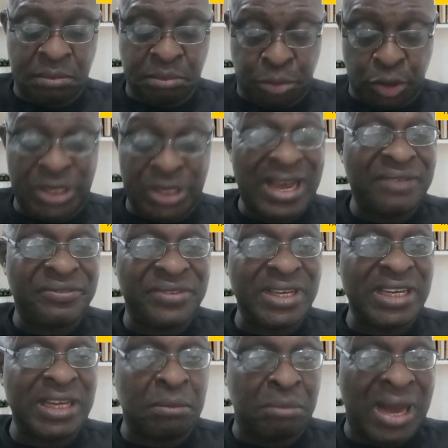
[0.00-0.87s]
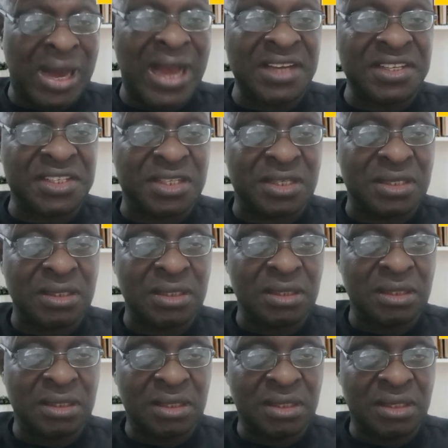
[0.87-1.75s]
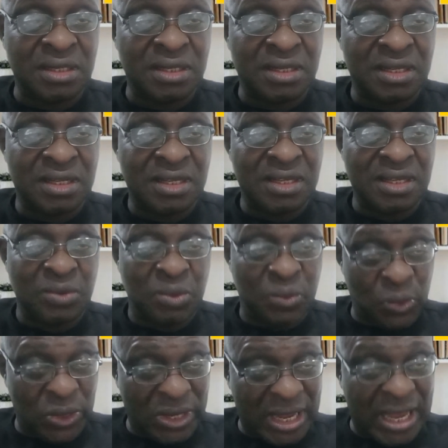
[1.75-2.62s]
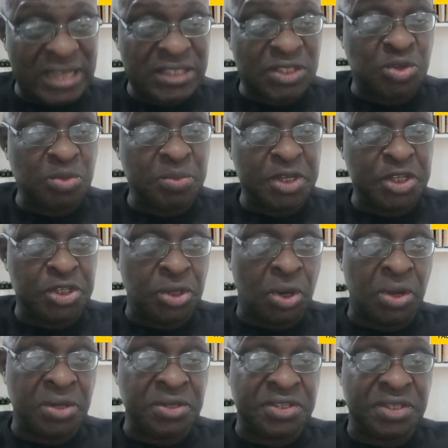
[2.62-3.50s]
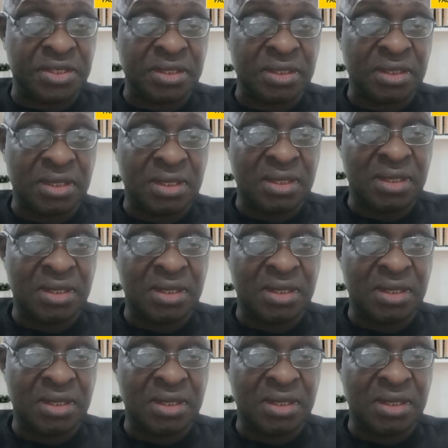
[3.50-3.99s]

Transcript: But having emerged, he has to be judged.